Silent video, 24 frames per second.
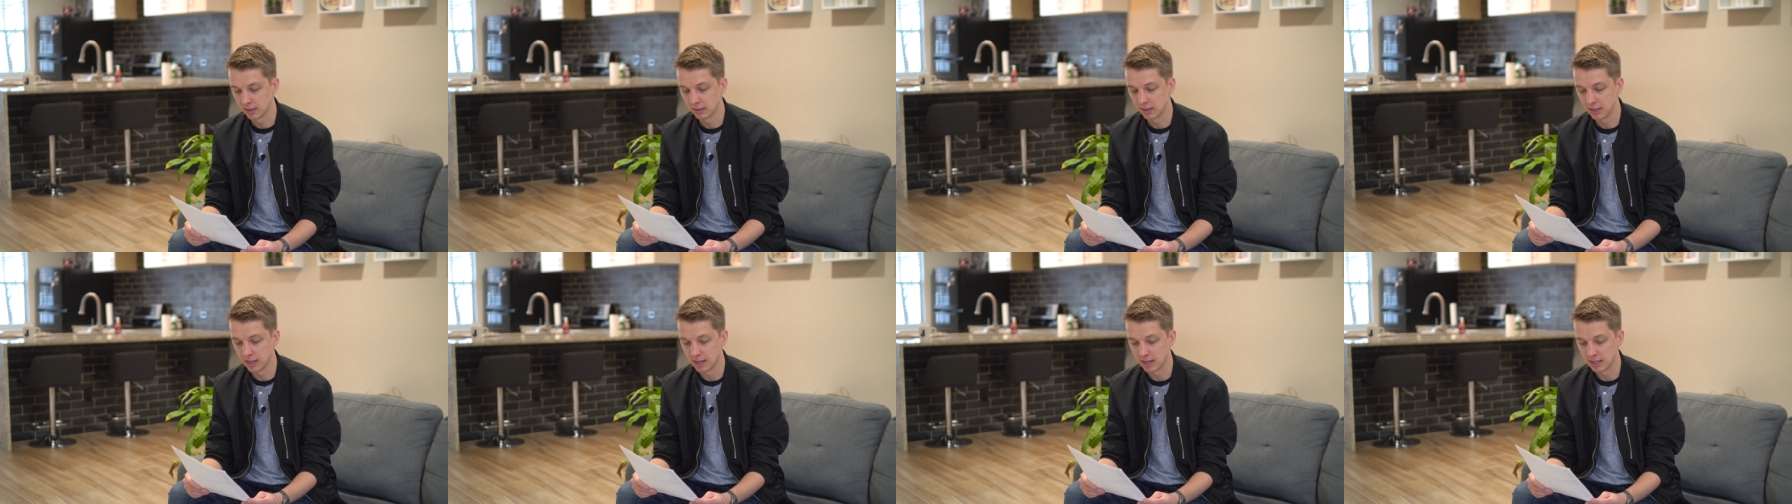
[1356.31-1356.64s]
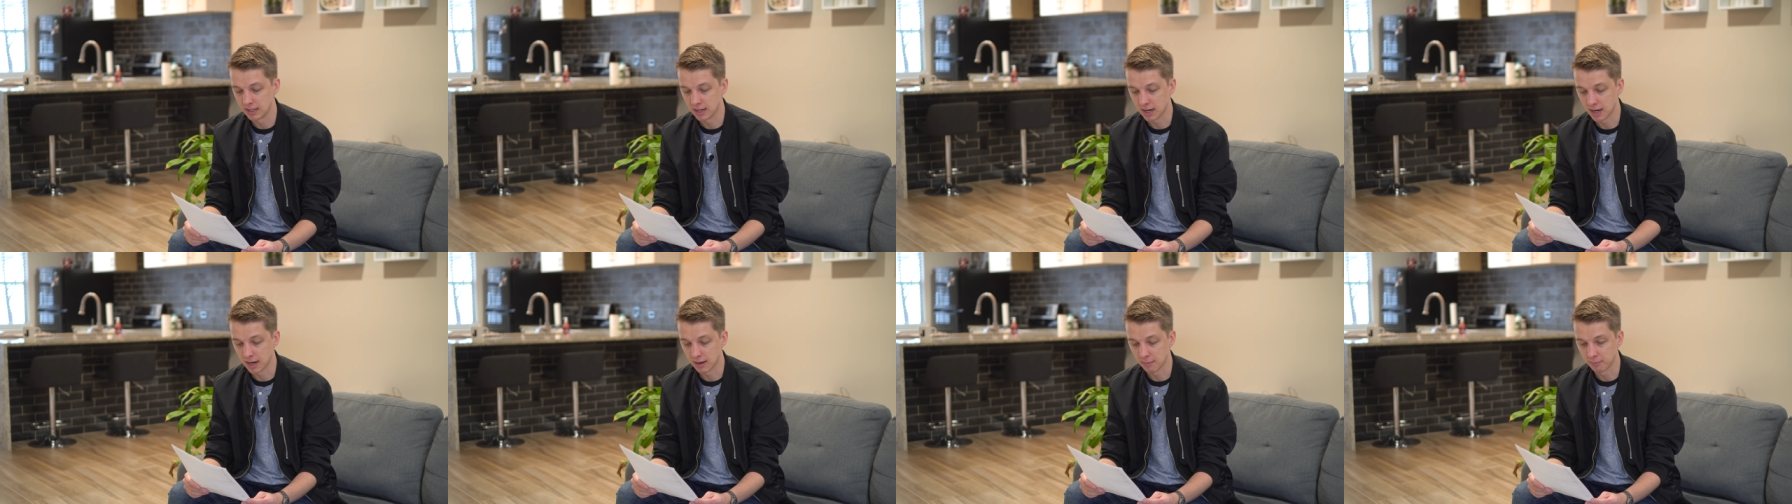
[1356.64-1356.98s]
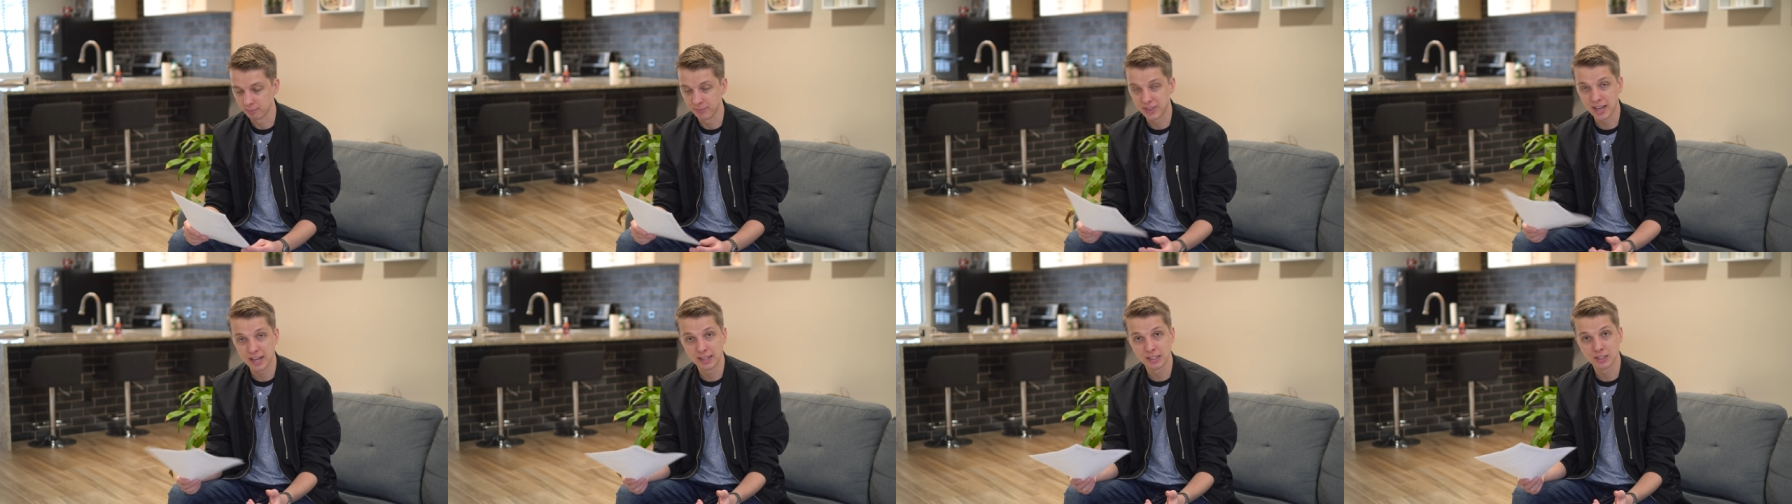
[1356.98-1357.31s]
then
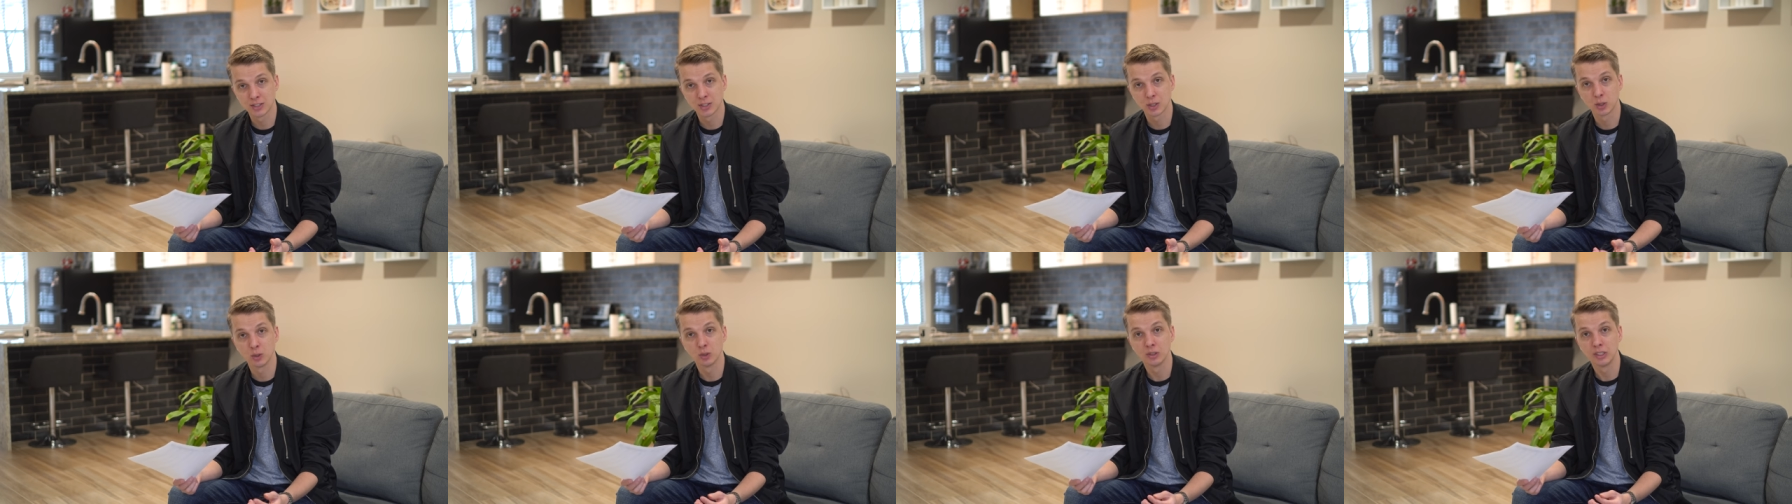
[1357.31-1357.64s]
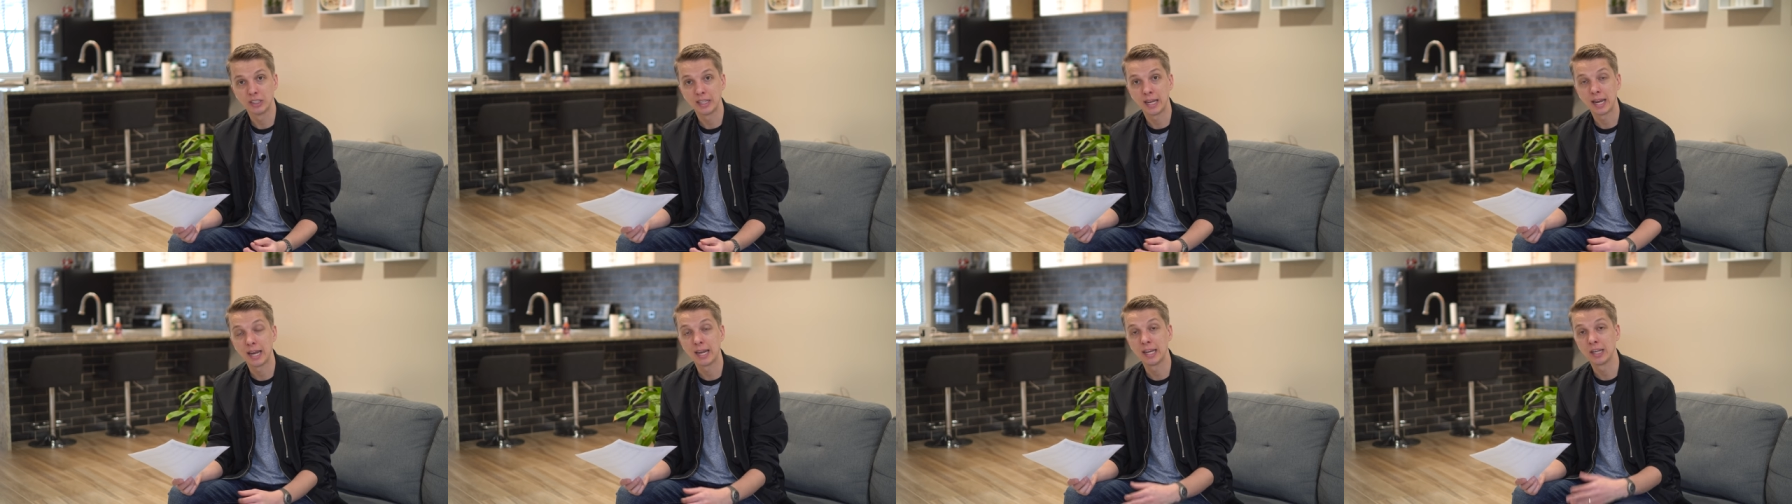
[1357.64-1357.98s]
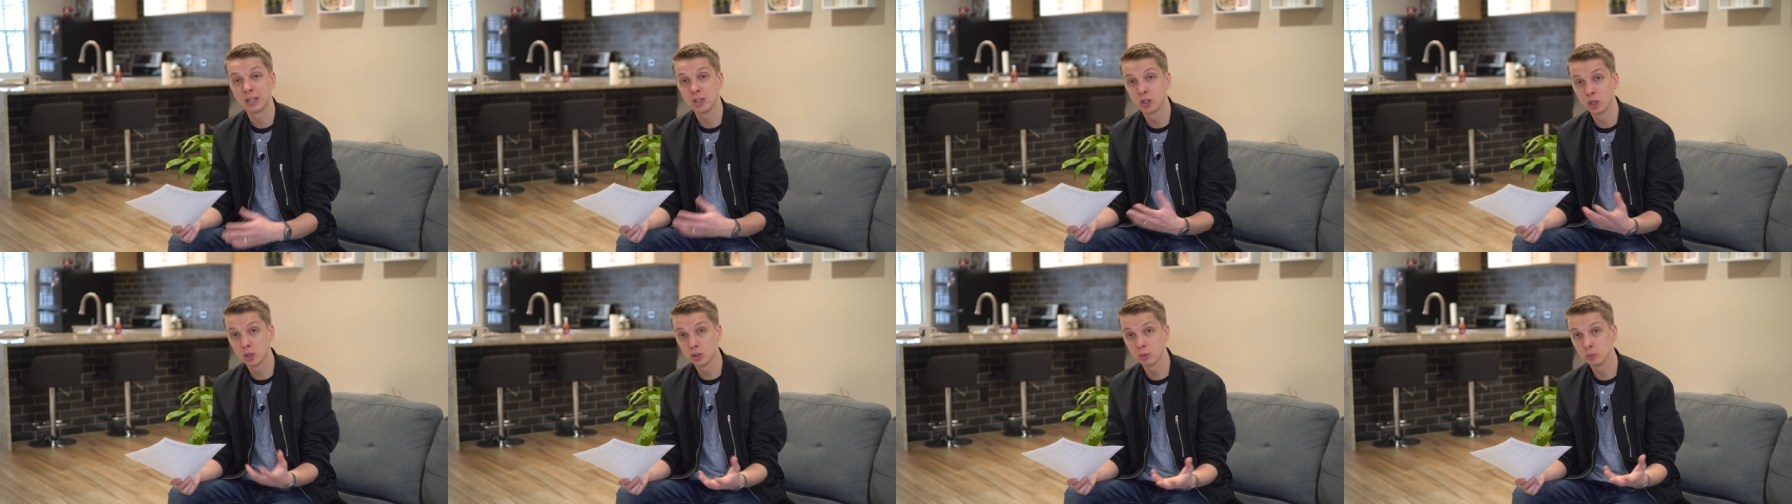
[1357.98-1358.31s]
um, that is certainly a
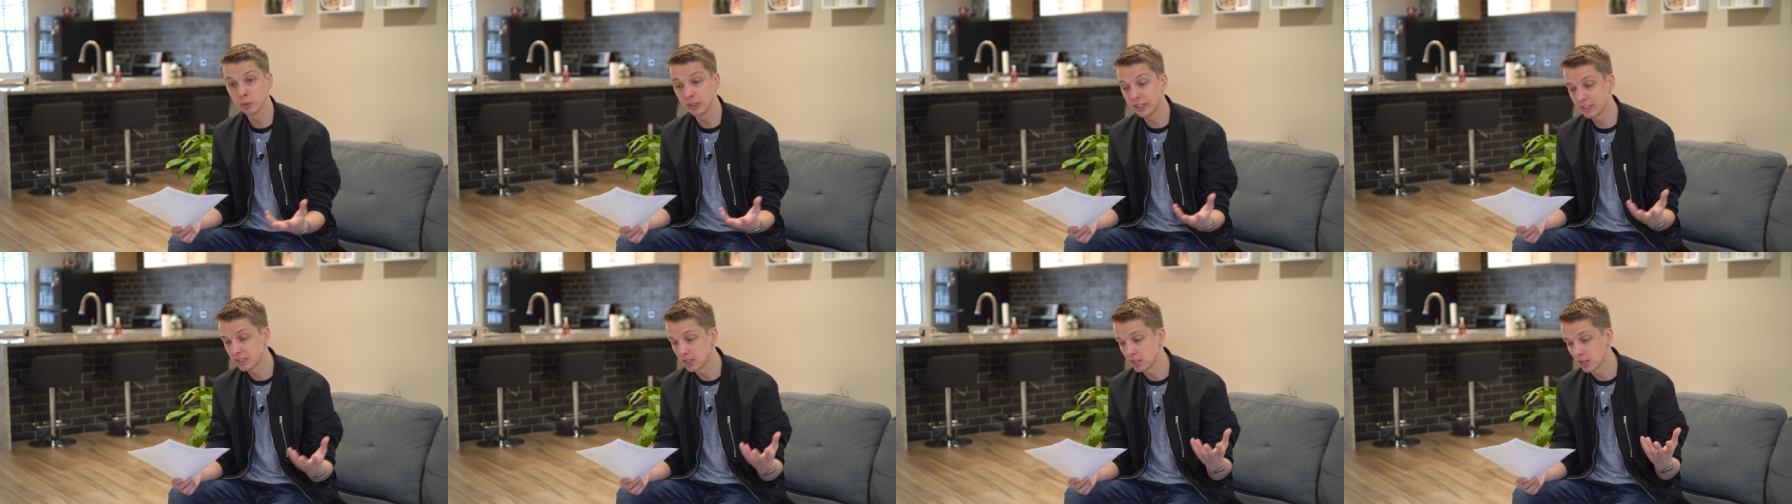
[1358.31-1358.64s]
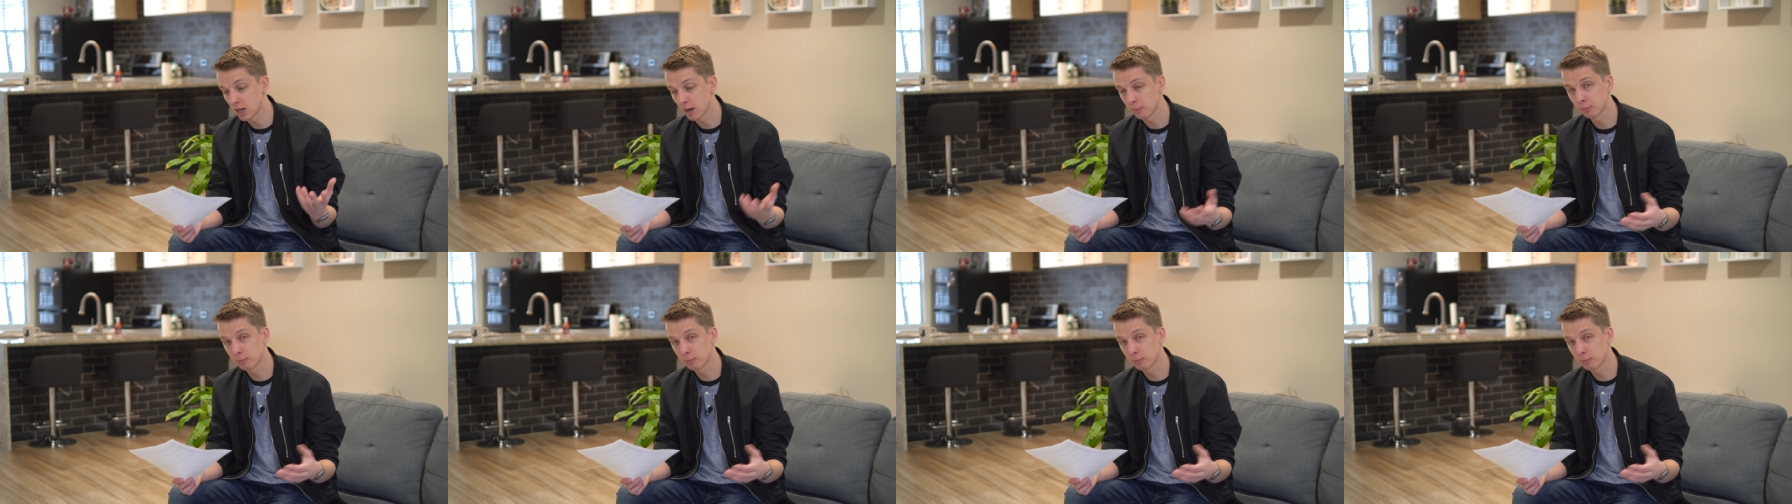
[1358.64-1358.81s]
good reason